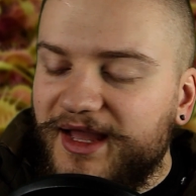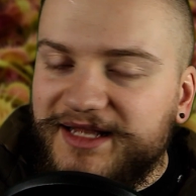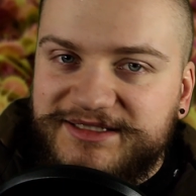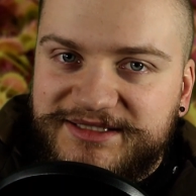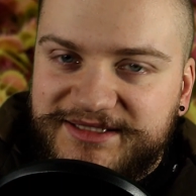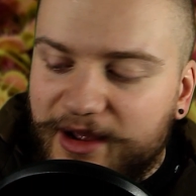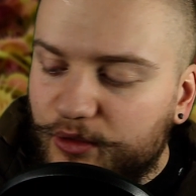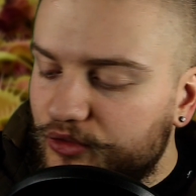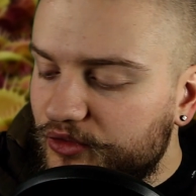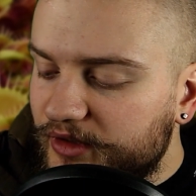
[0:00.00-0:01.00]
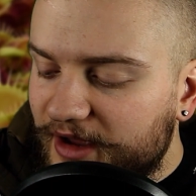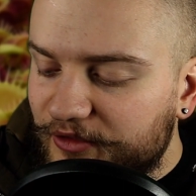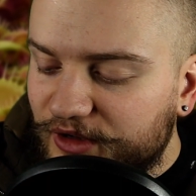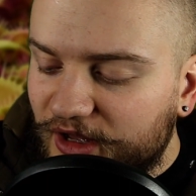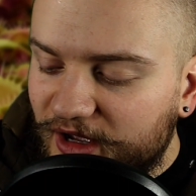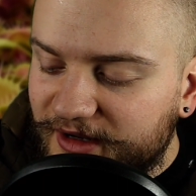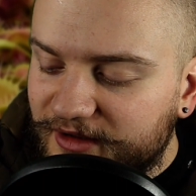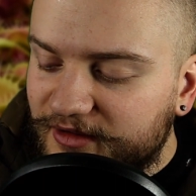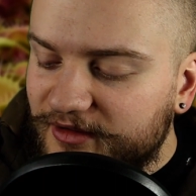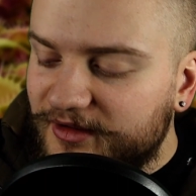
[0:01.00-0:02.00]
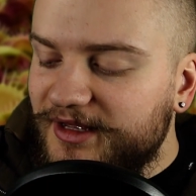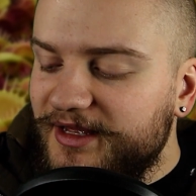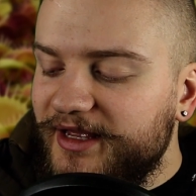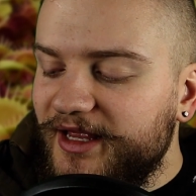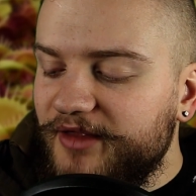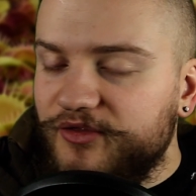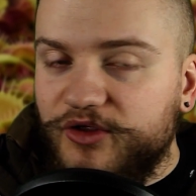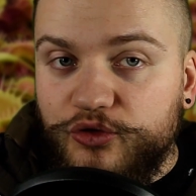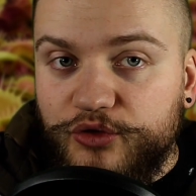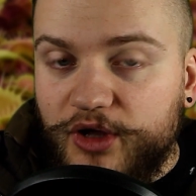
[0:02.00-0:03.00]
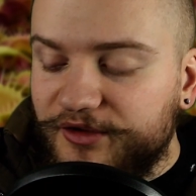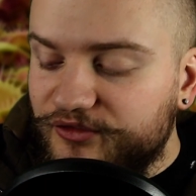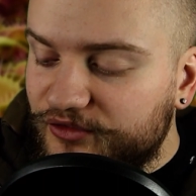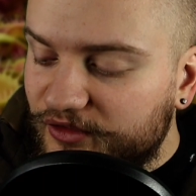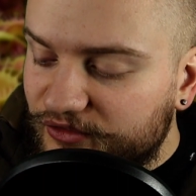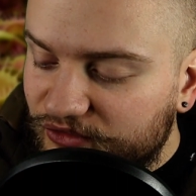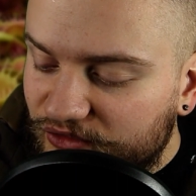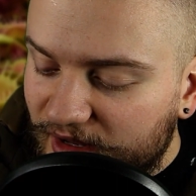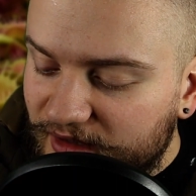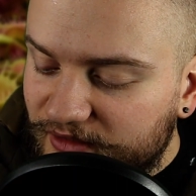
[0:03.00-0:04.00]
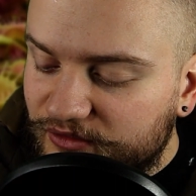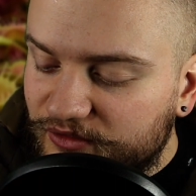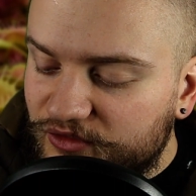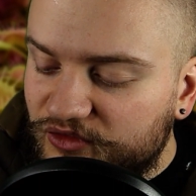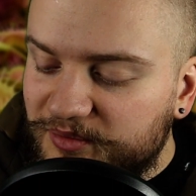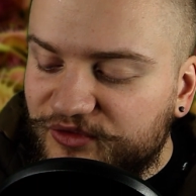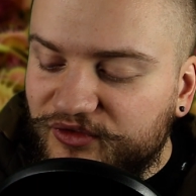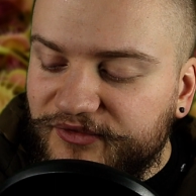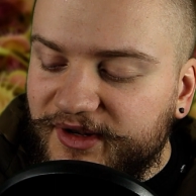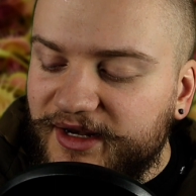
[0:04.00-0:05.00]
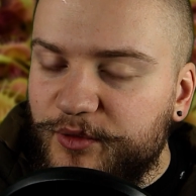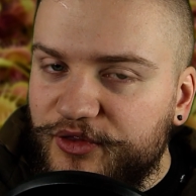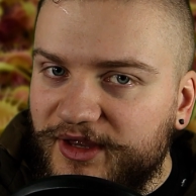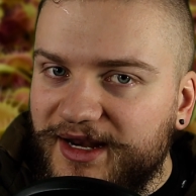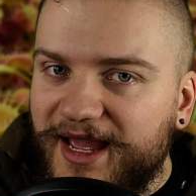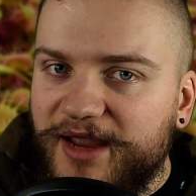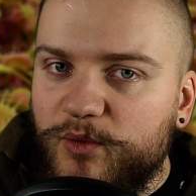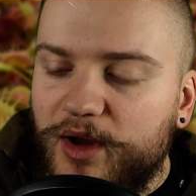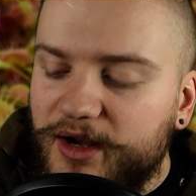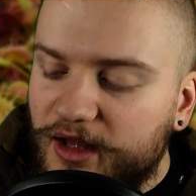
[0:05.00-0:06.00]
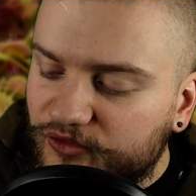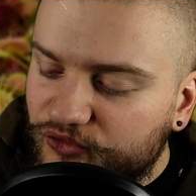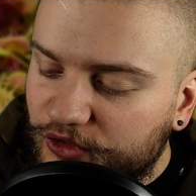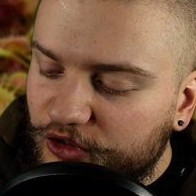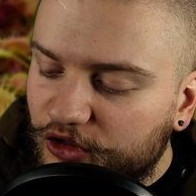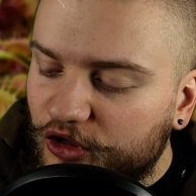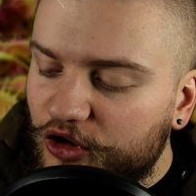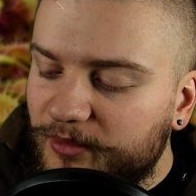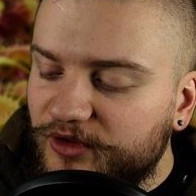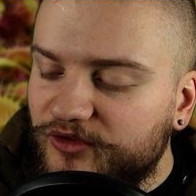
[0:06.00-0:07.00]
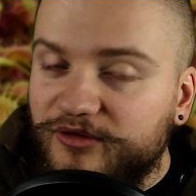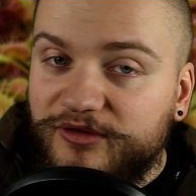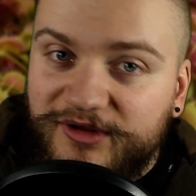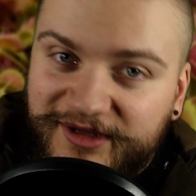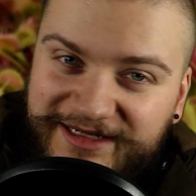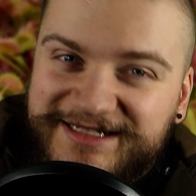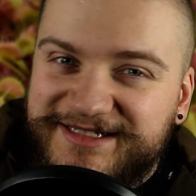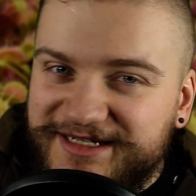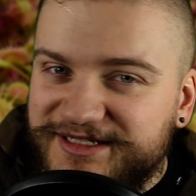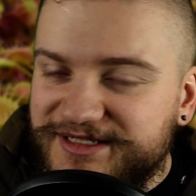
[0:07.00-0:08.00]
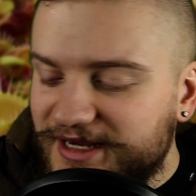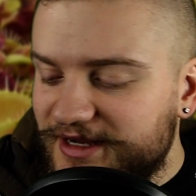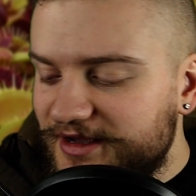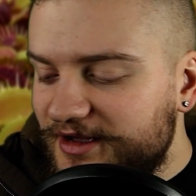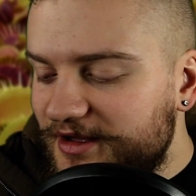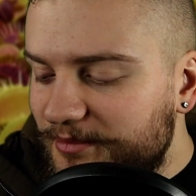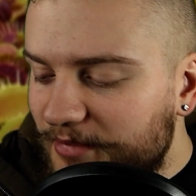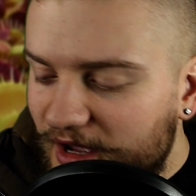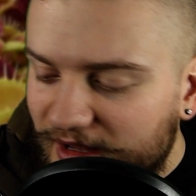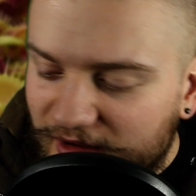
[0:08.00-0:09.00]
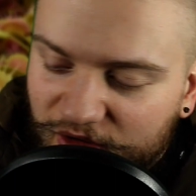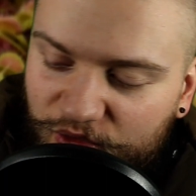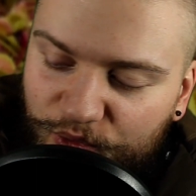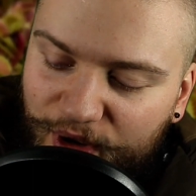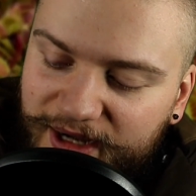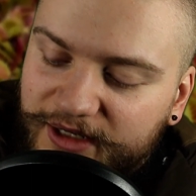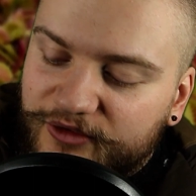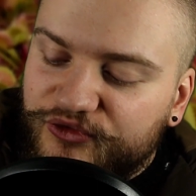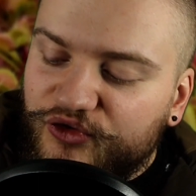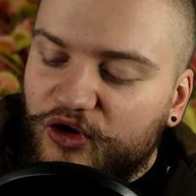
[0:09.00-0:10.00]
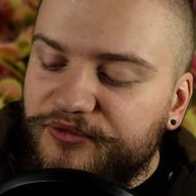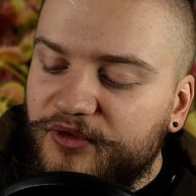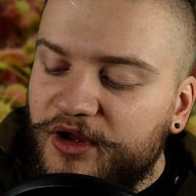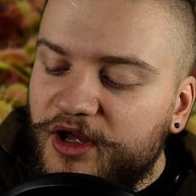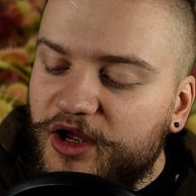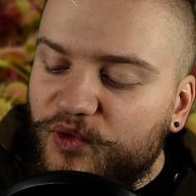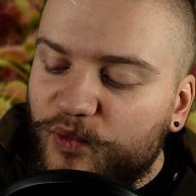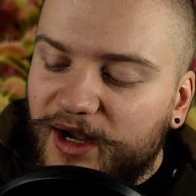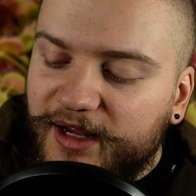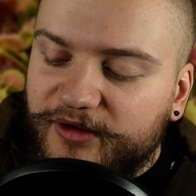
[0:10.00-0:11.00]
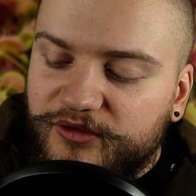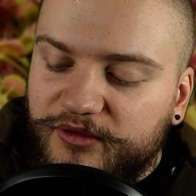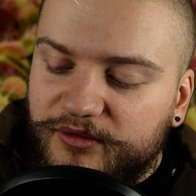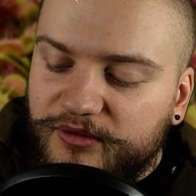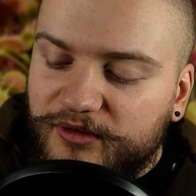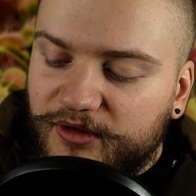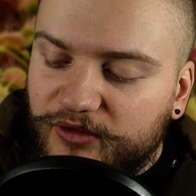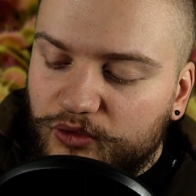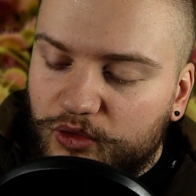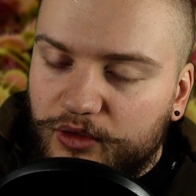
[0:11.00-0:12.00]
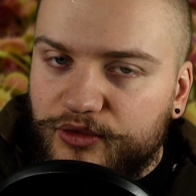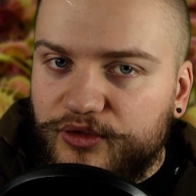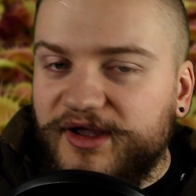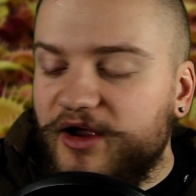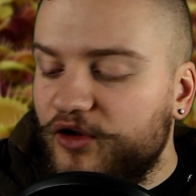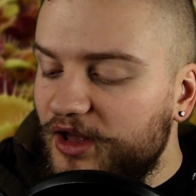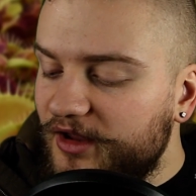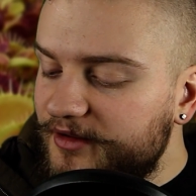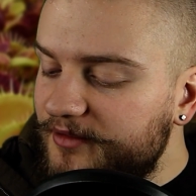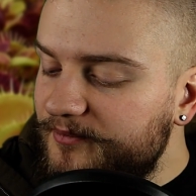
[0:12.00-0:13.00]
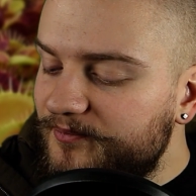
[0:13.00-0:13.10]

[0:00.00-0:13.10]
and South Carolina in the United States, specifically within a 100-kilometer, 60-mile radius of Willington, North Carolina.